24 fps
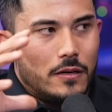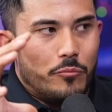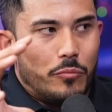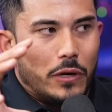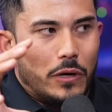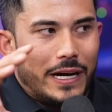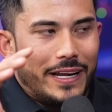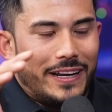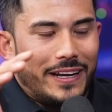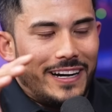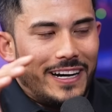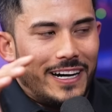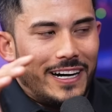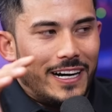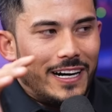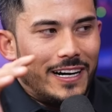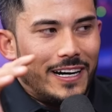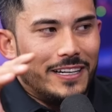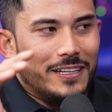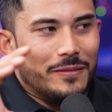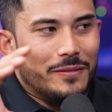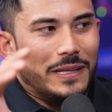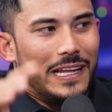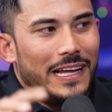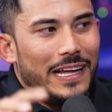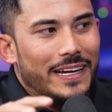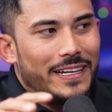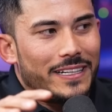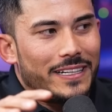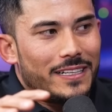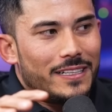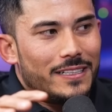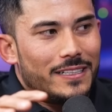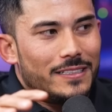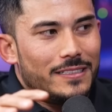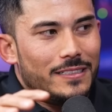But he'll be
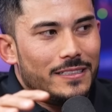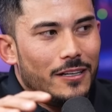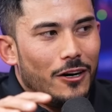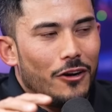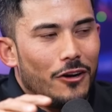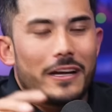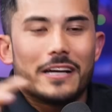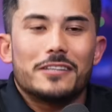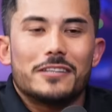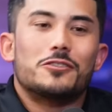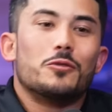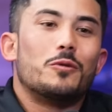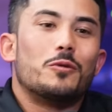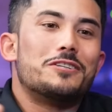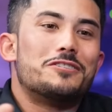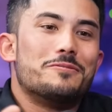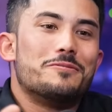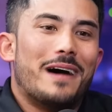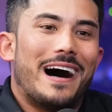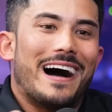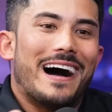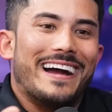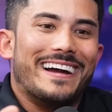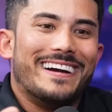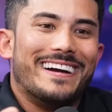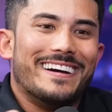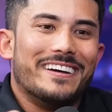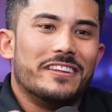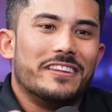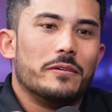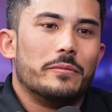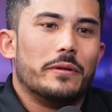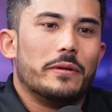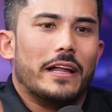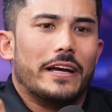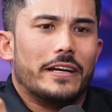like, okay, so what'd you buy?
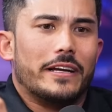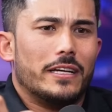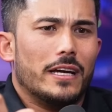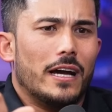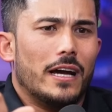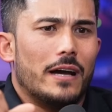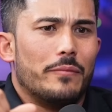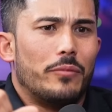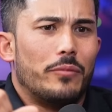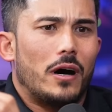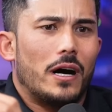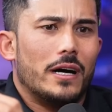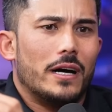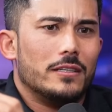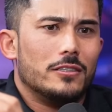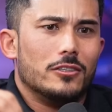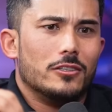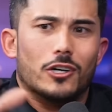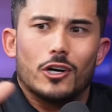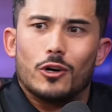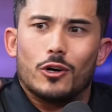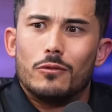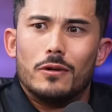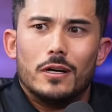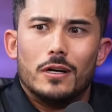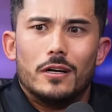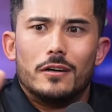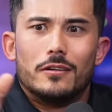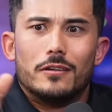And they'll be like, yeah, I bought, you know,